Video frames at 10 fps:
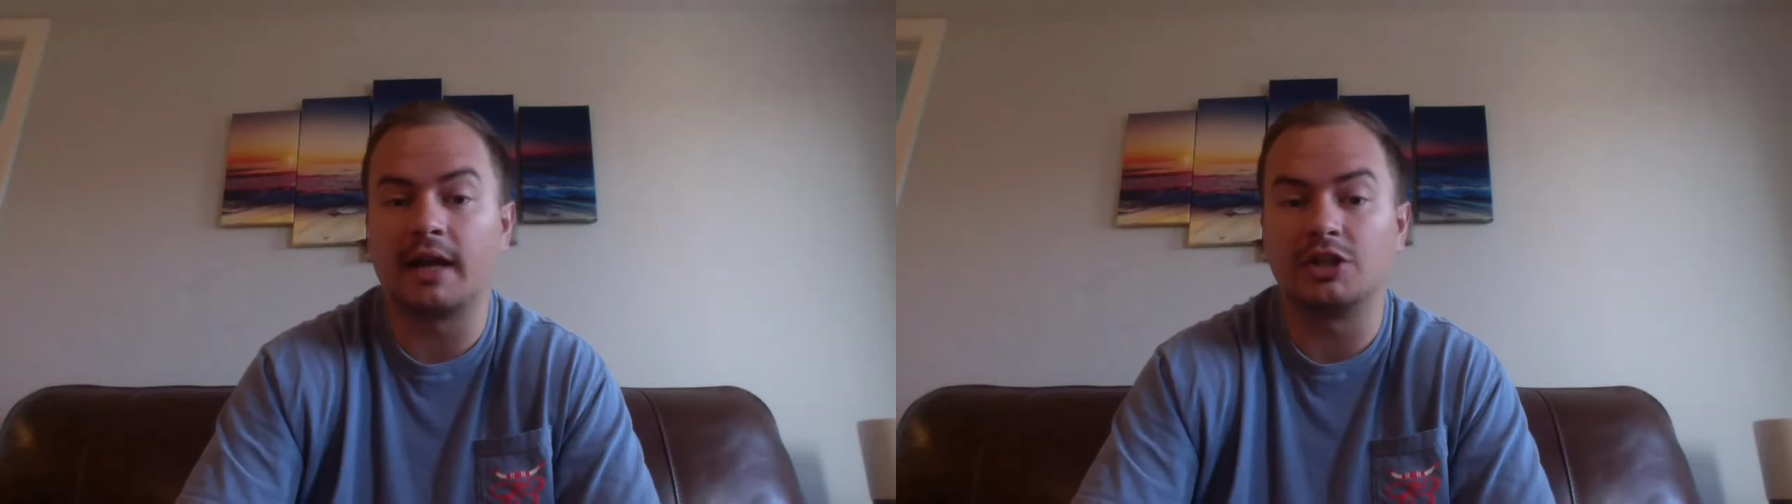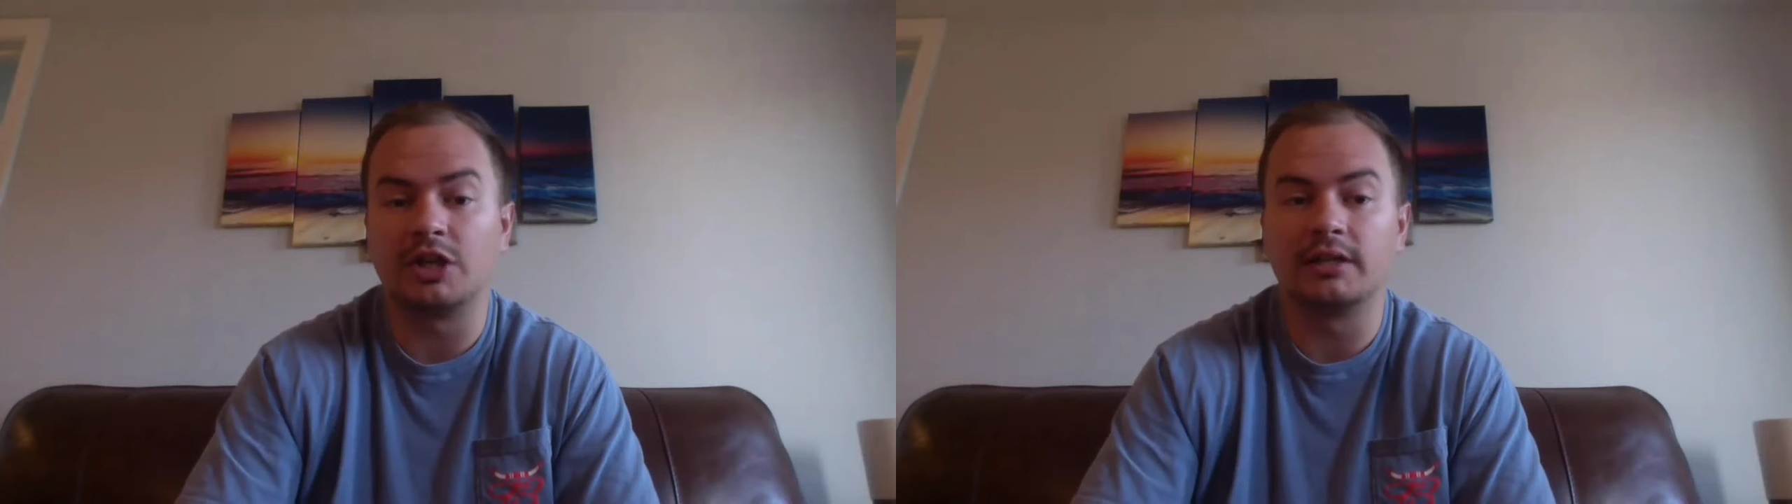
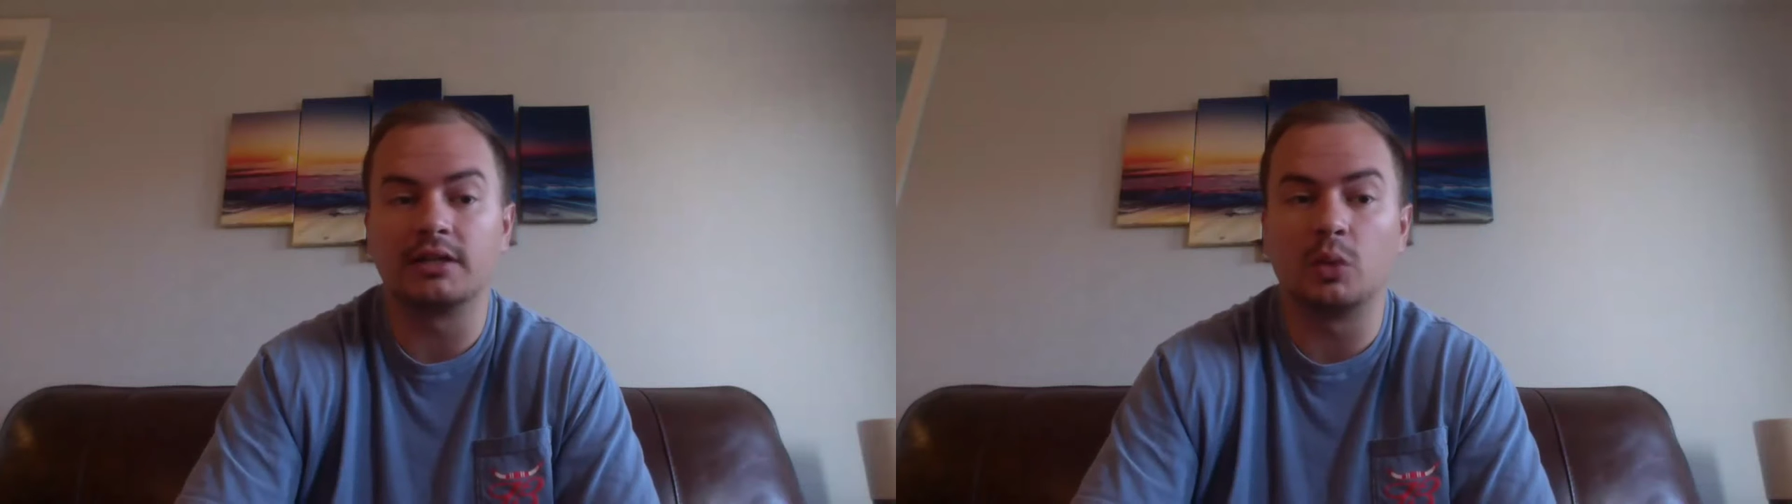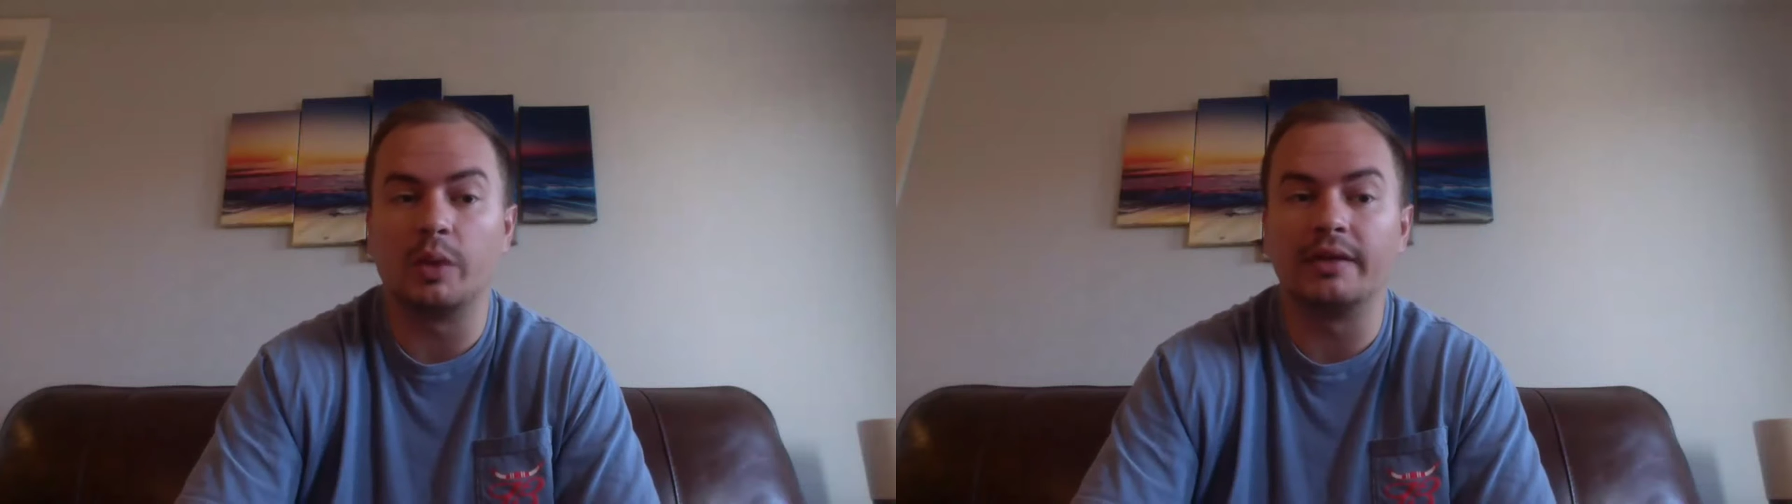a chance
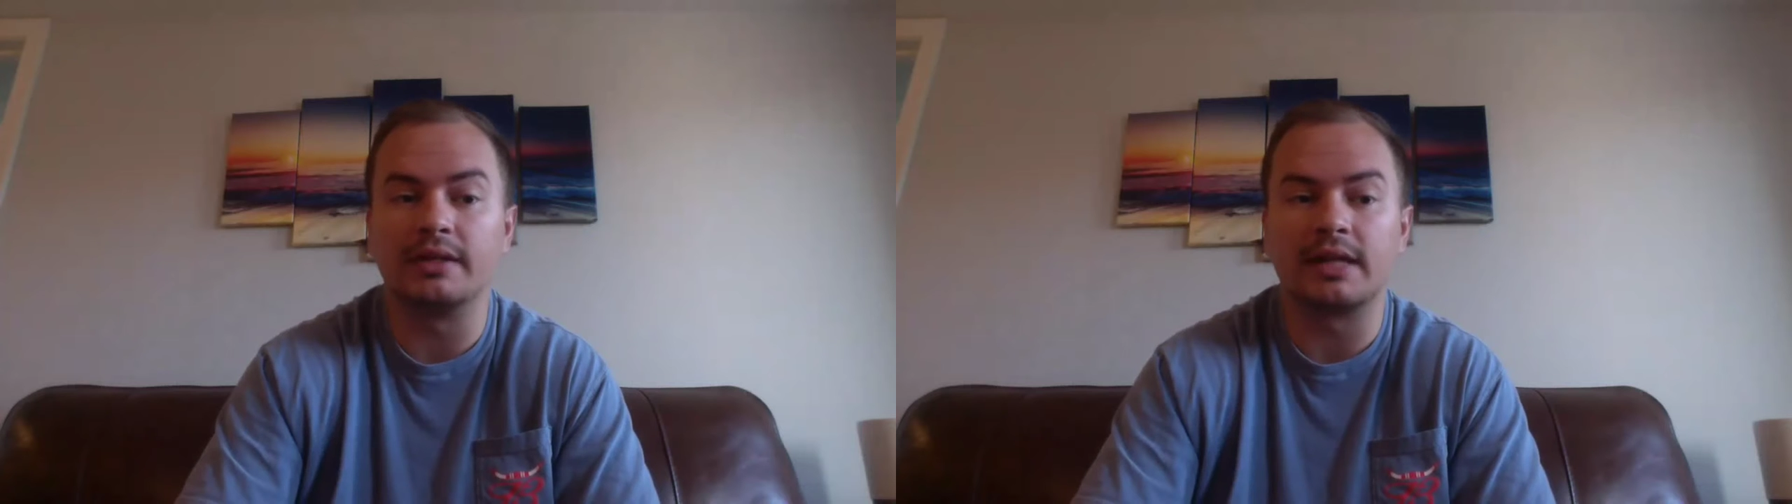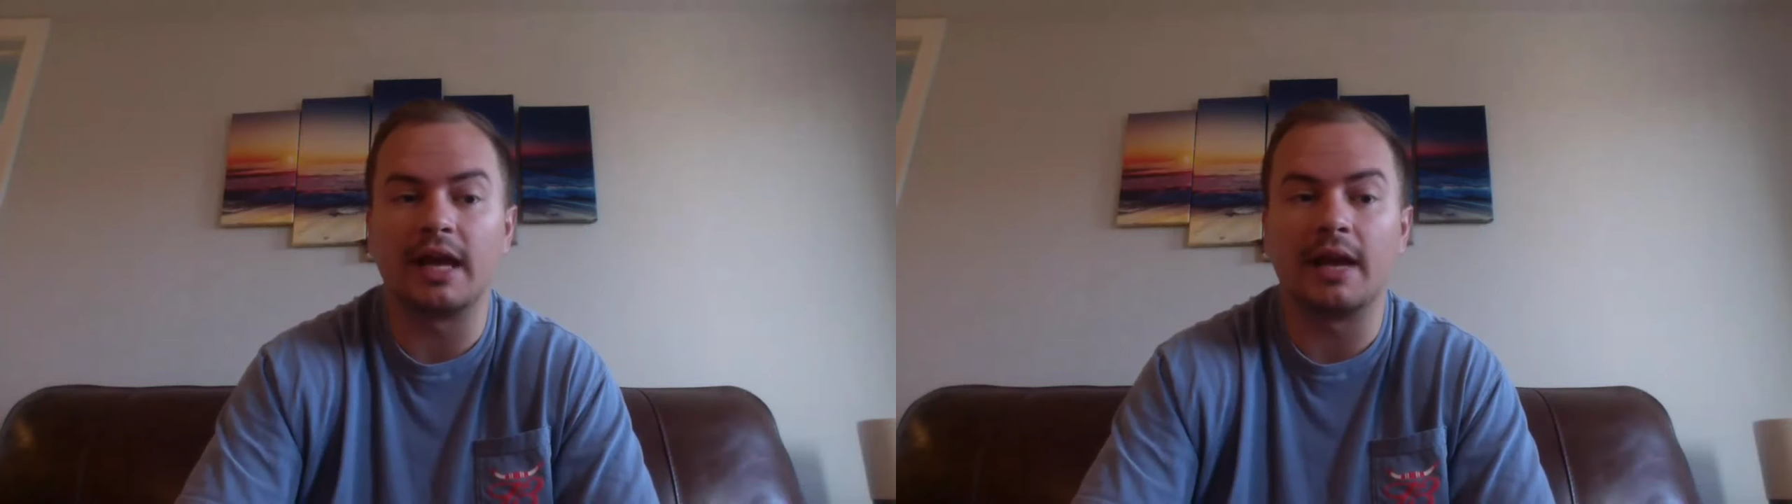to win
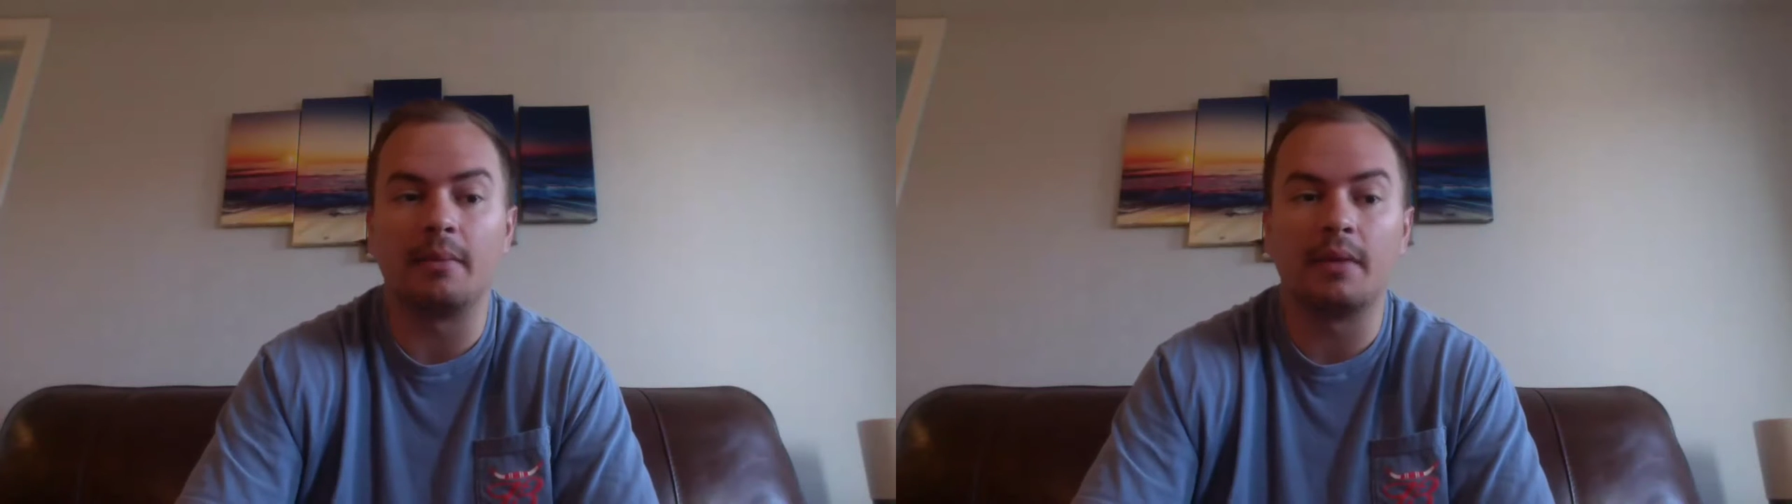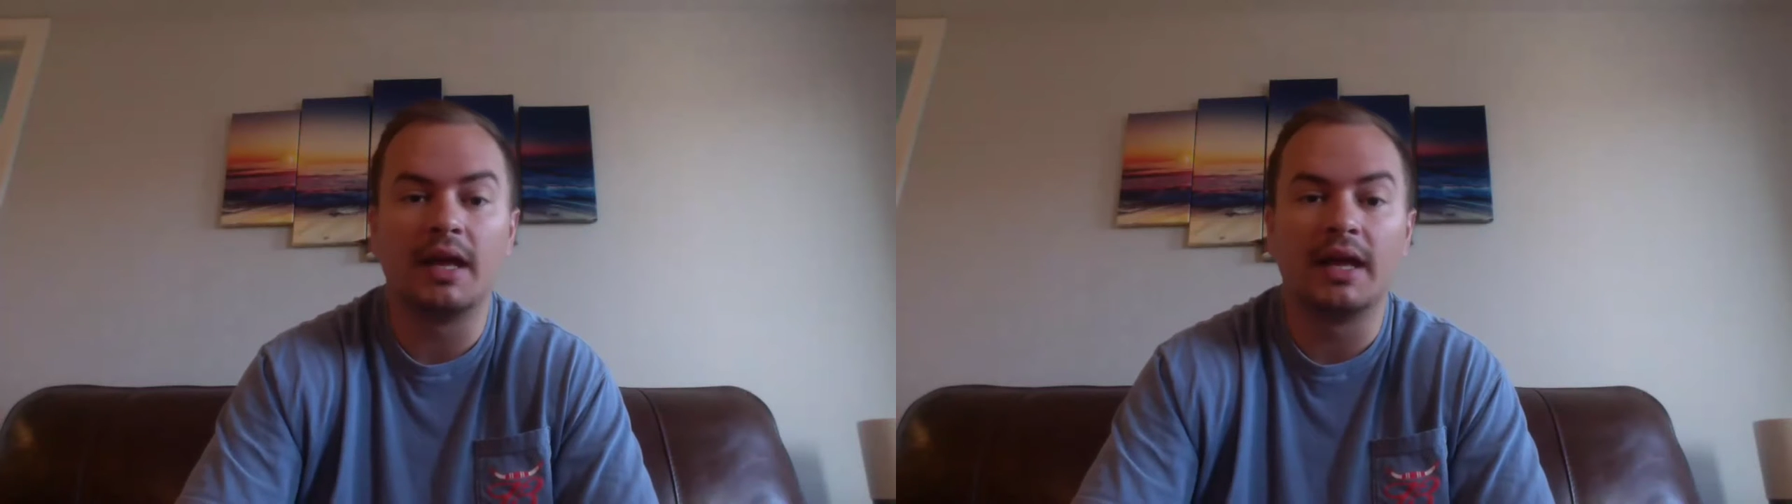this game.